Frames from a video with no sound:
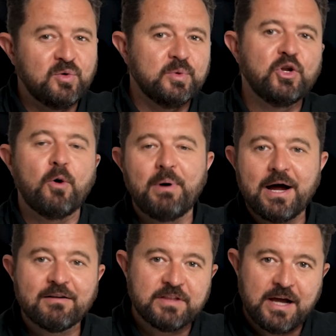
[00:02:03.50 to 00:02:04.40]
you were not
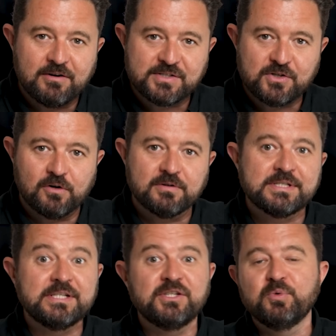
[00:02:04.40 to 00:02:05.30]
part of the
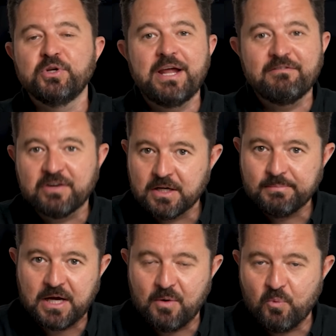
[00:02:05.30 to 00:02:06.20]
aristocracy, you were never going to
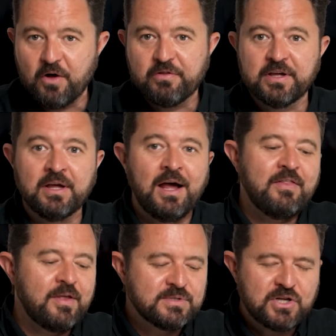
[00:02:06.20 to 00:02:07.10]
become wealthy.
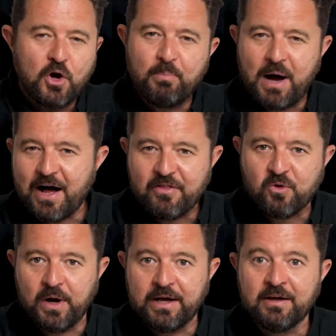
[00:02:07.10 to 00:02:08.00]
There was no
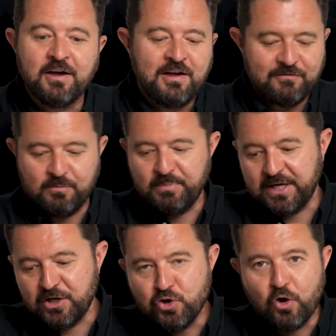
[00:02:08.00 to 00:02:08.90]
pathway from
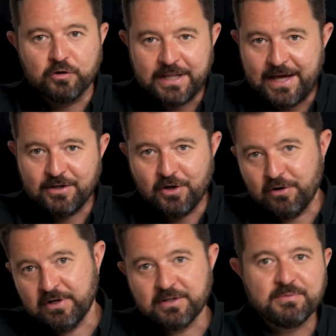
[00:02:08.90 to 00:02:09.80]
being a non
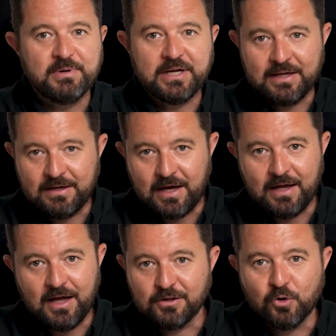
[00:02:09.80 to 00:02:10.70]
landowner to being
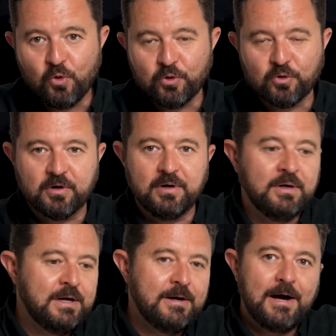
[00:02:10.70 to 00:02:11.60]
a, a lord or a,
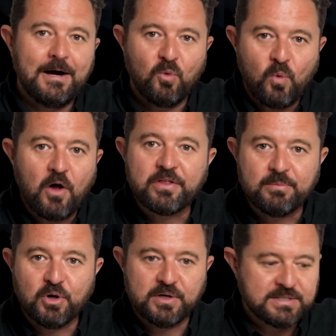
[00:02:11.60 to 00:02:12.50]
wealthy
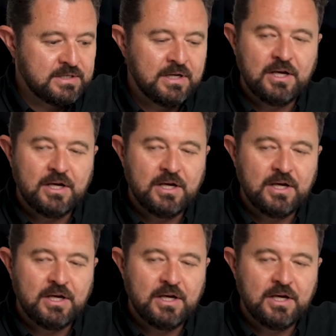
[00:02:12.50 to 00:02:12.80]
person,